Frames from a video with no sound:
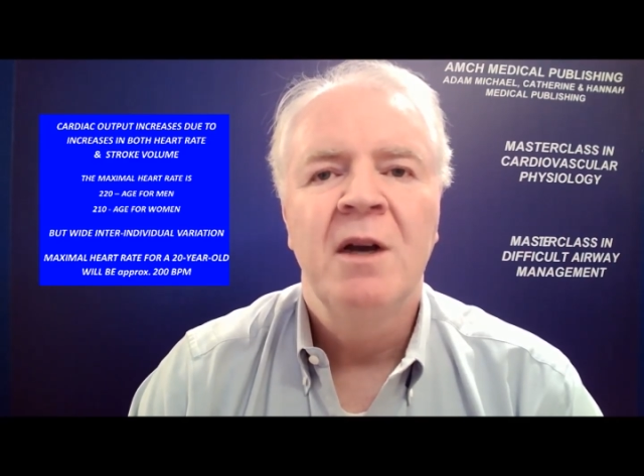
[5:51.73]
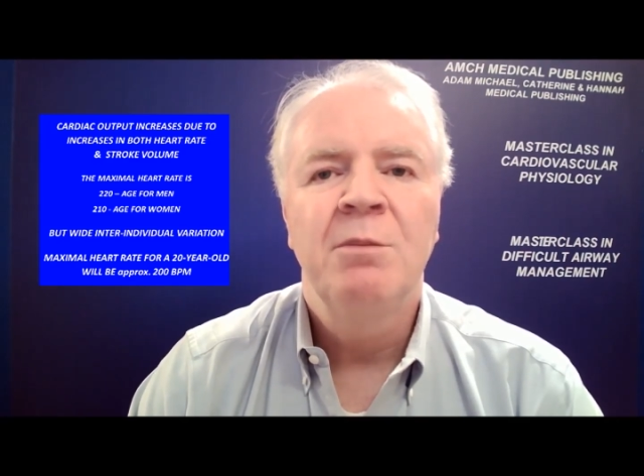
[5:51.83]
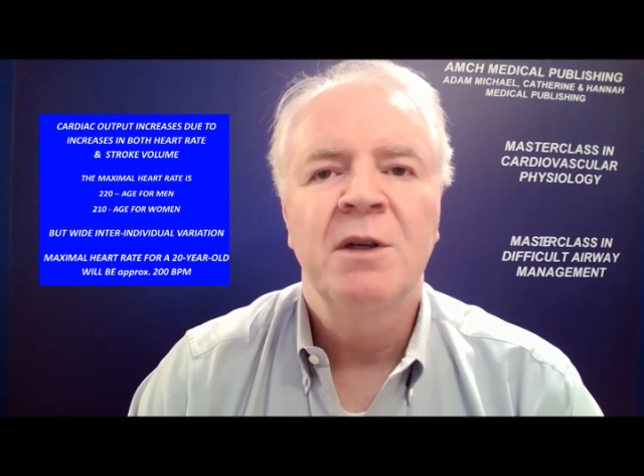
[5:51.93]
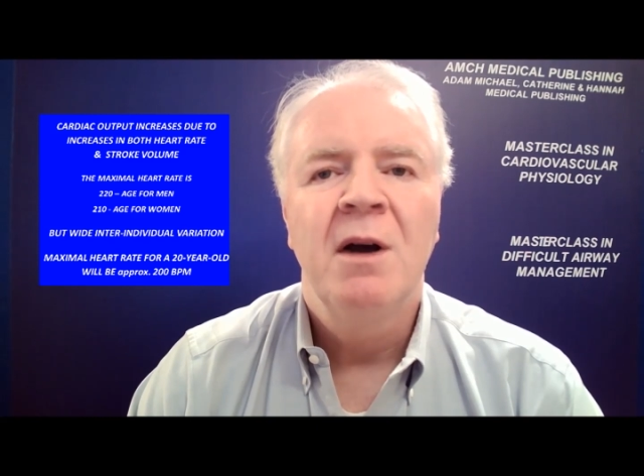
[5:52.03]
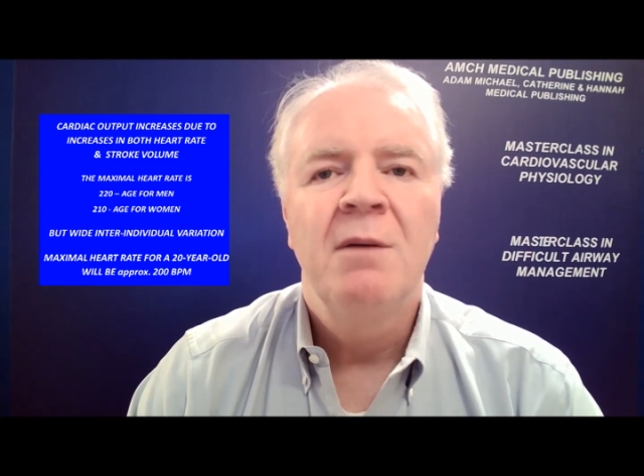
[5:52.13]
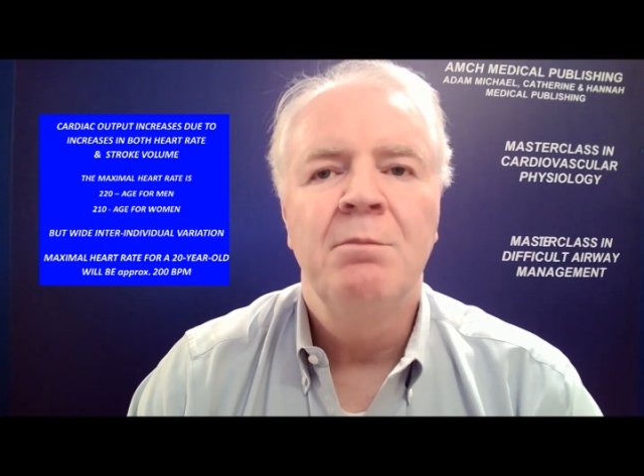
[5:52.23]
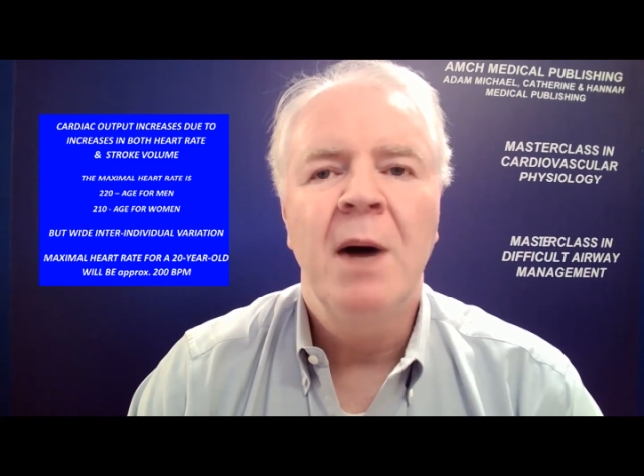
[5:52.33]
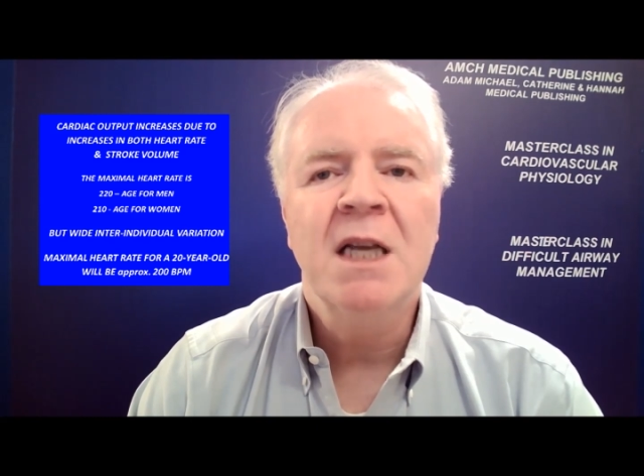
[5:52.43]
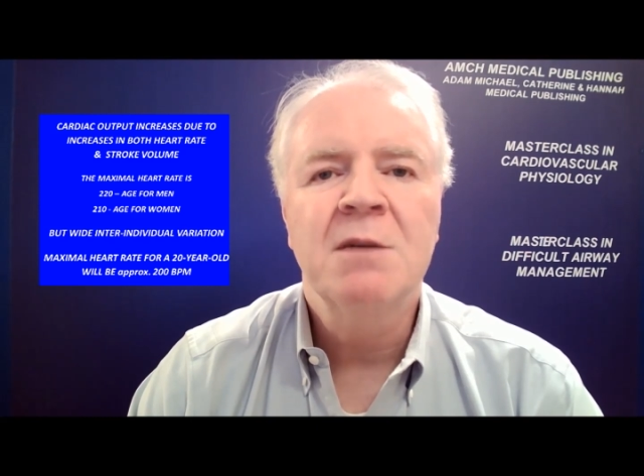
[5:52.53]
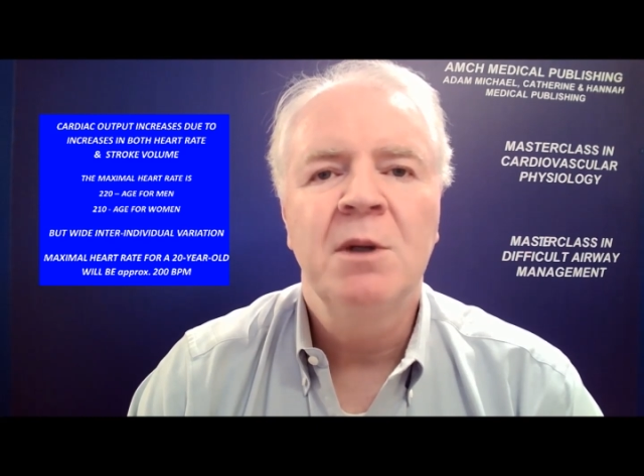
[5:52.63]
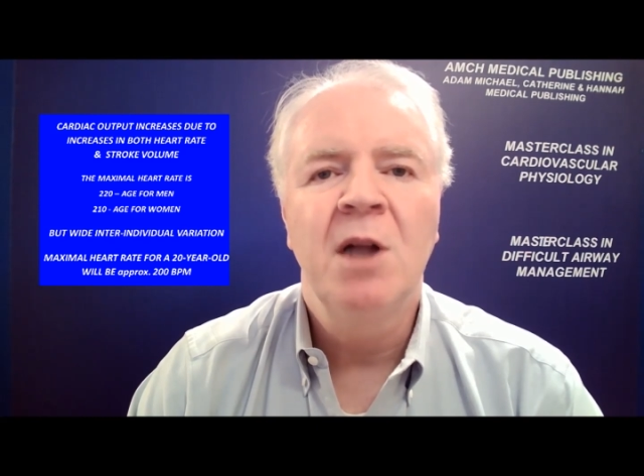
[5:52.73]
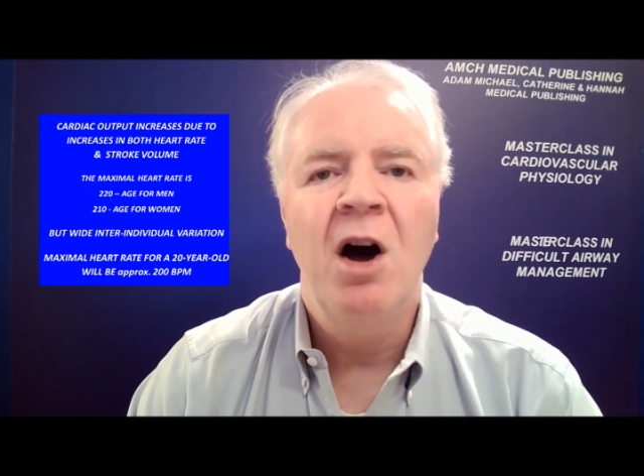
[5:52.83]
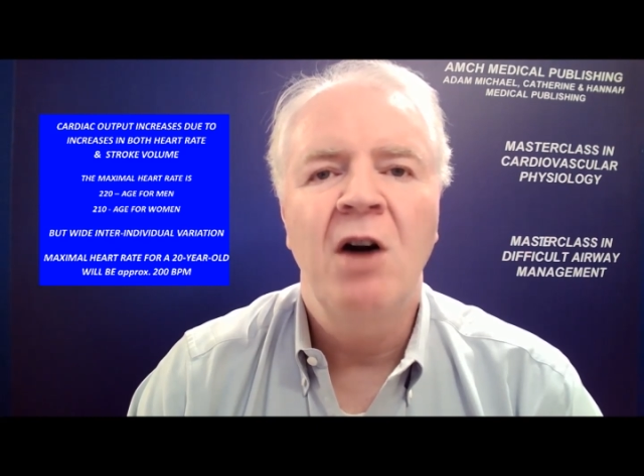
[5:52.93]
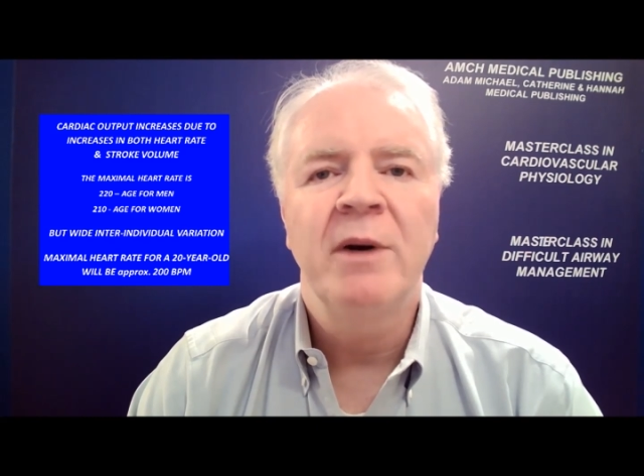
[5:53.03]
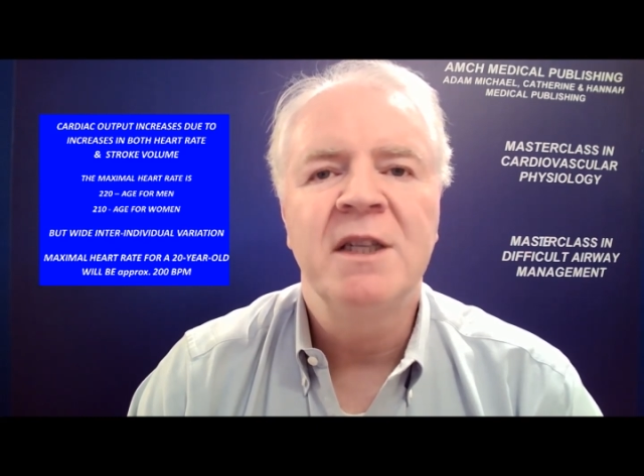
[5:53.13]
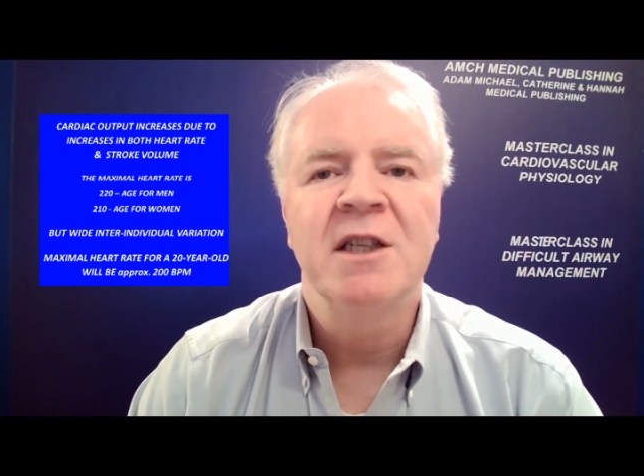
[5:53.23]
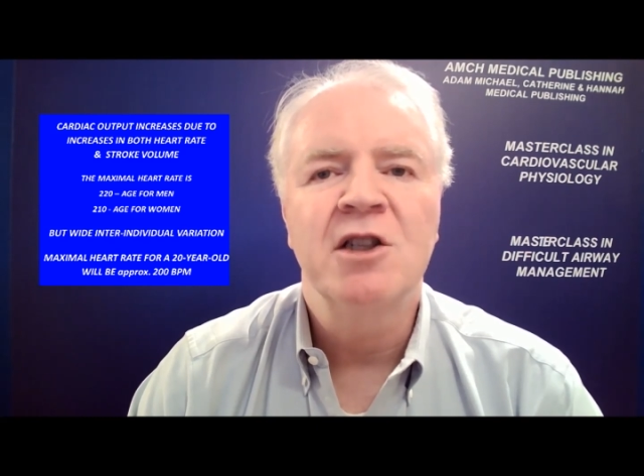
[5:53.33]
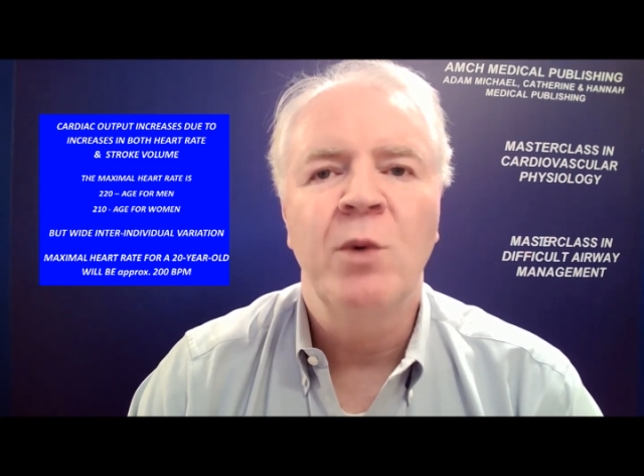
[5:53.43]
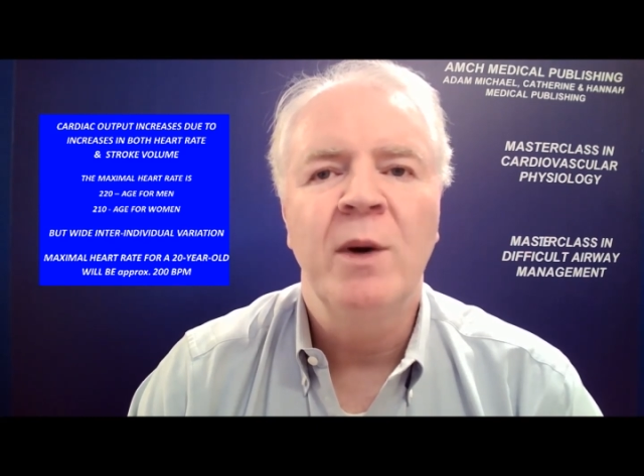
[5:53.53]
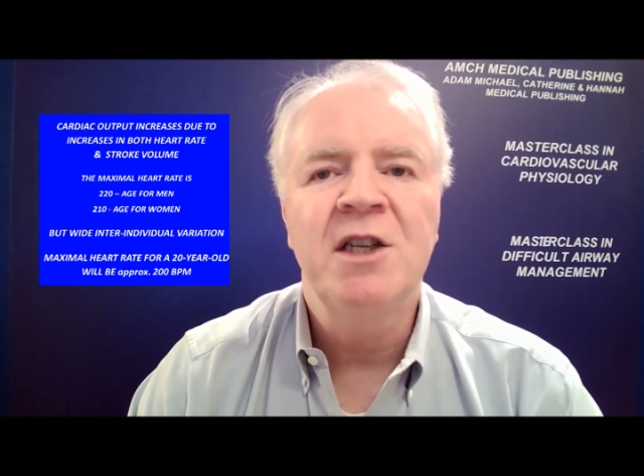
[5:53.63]
But maximal heart rate in a
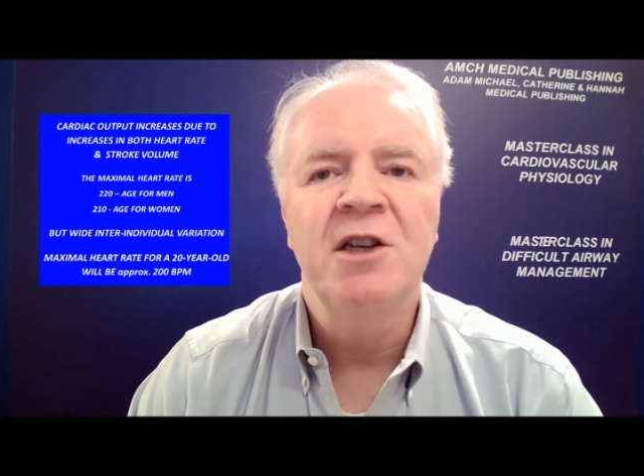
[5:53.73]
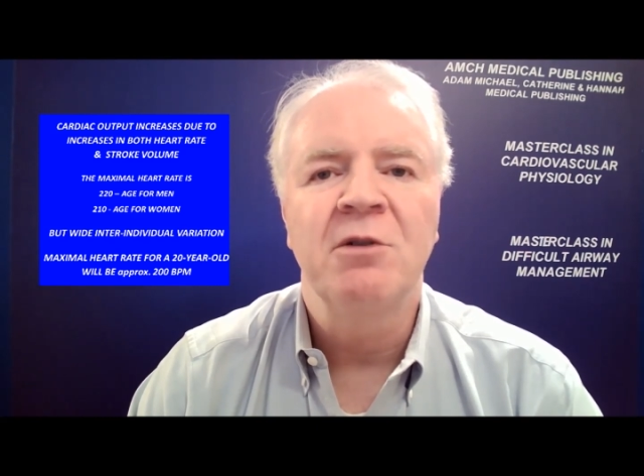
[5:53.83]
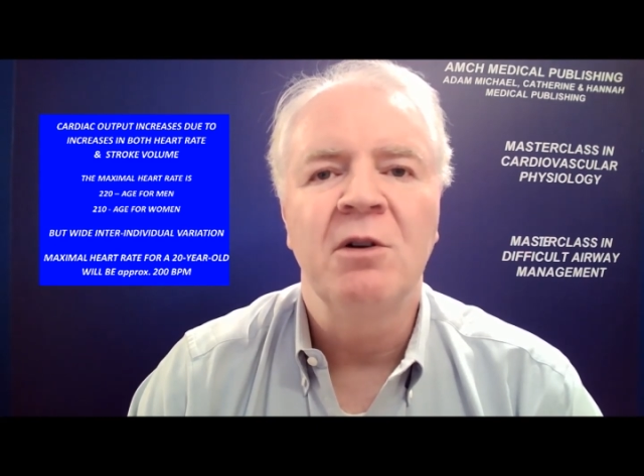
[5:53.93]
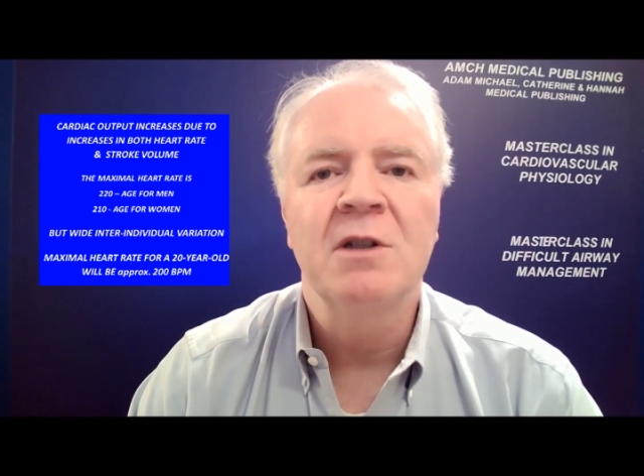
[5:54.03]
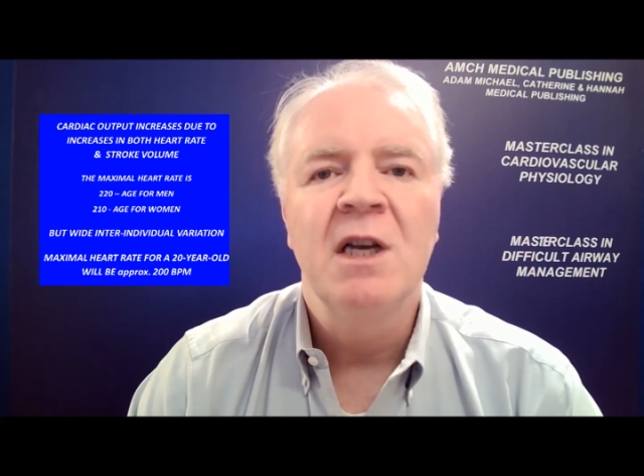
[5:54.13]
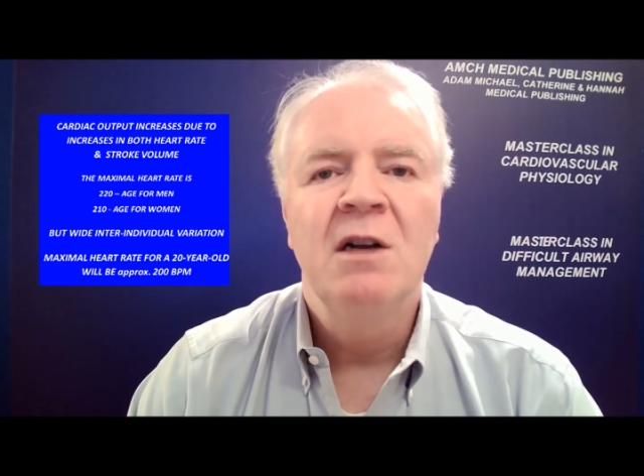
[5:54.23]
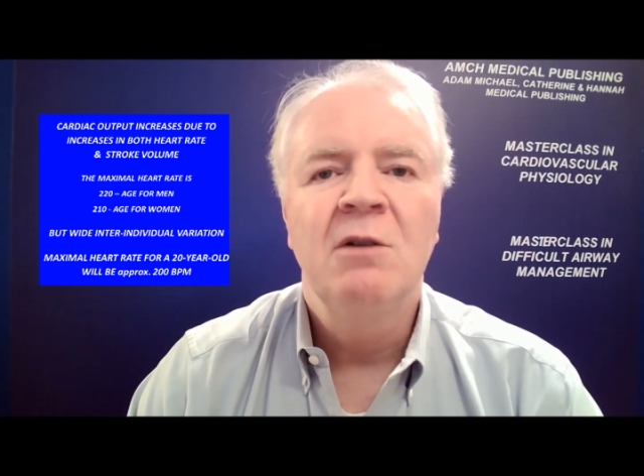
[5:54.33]
20-year-old